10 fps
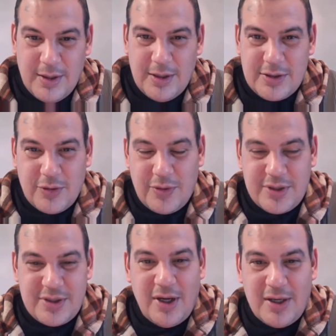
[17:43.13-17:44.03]
So the
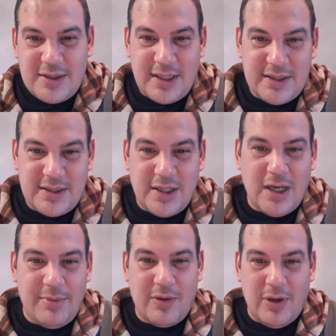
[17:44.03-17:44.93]
song says,
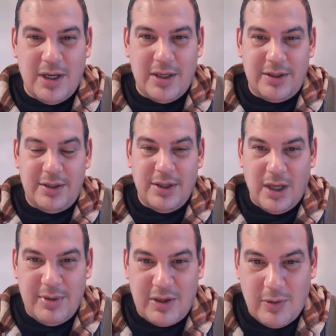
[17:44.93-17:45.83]
Nabigwan,
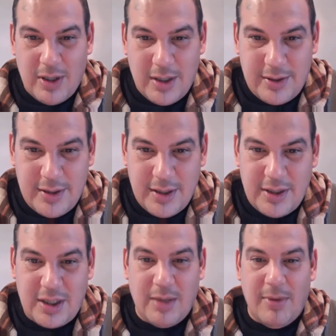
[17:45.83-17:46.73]
Nabigwan, and
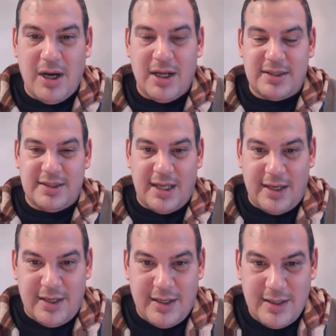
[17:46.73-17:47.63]
the Gamad
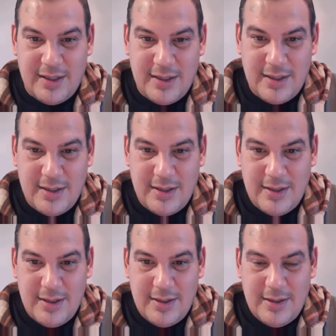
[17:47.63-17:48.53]
said,
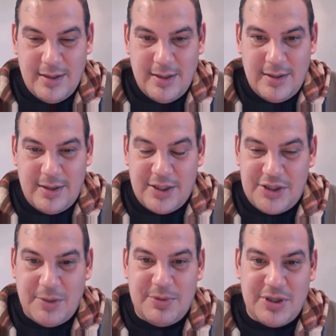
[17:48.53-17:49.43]
the
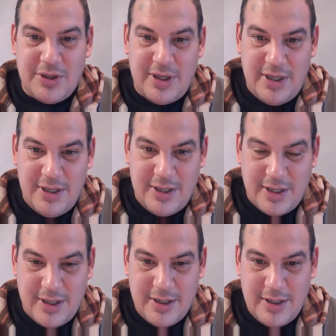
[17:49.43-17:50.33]
ships are
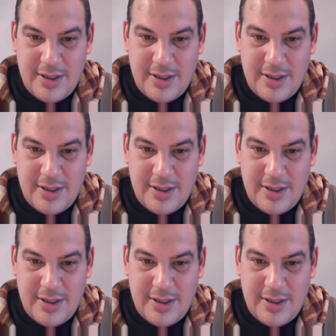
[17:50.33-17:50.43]
here.